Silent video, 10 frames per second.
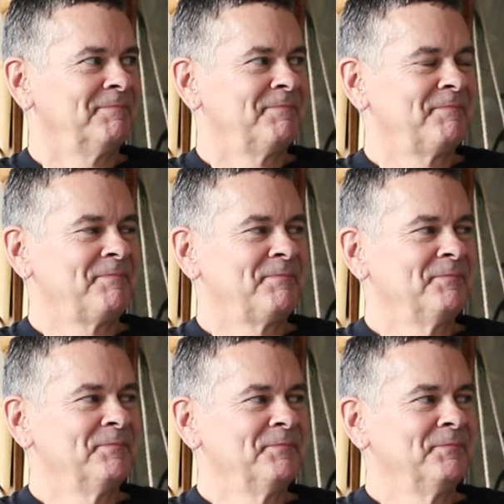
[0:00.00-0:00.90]

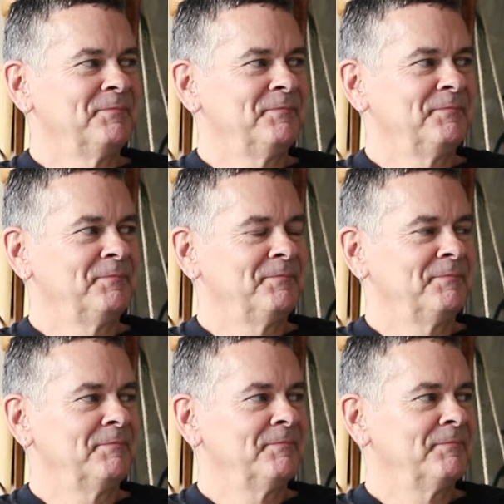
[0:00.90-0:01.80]

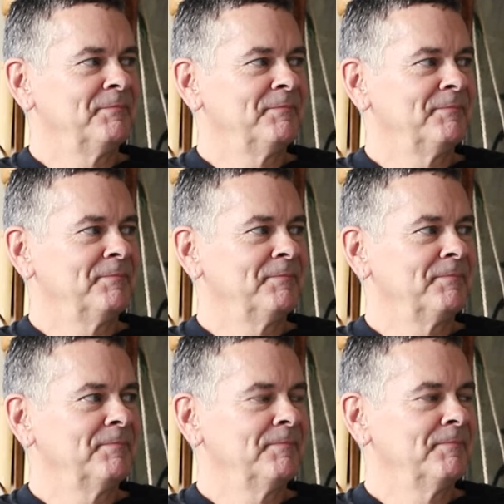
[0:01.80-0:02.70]

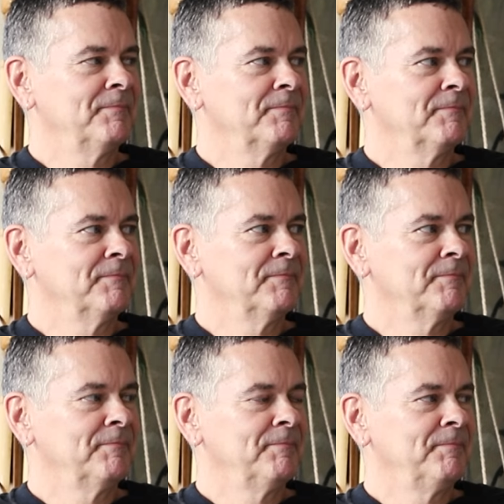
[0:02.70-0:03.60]

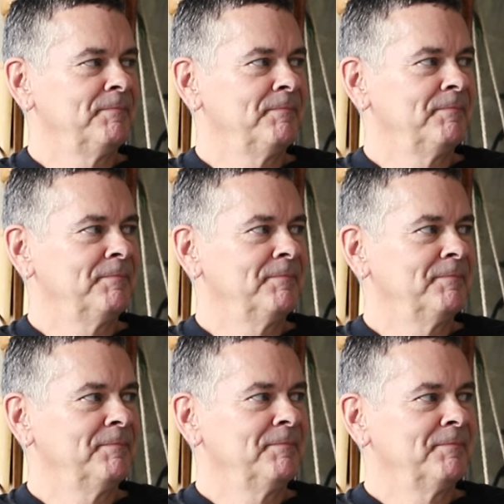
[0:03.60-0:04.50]

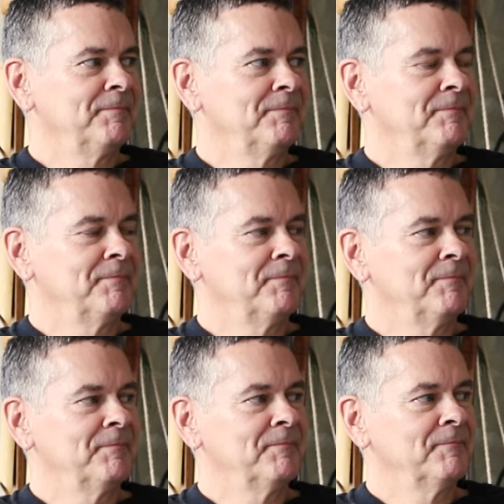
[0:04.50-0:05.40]

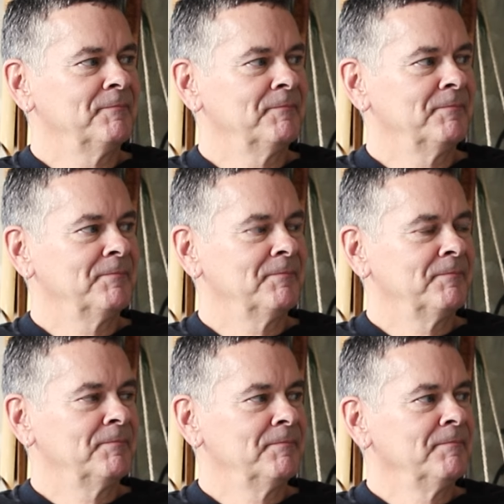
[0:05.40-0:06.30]

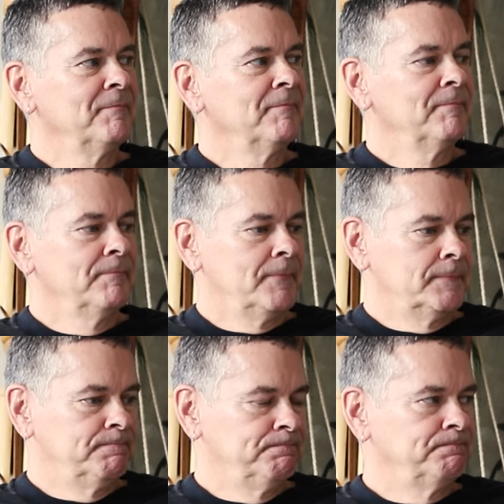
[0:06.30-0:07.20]

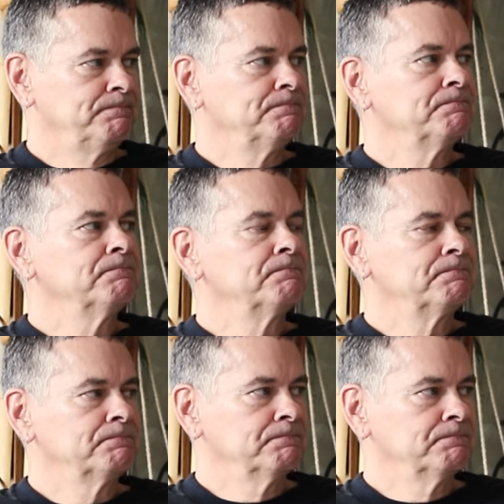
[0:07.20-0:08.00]
This person isn't speaking.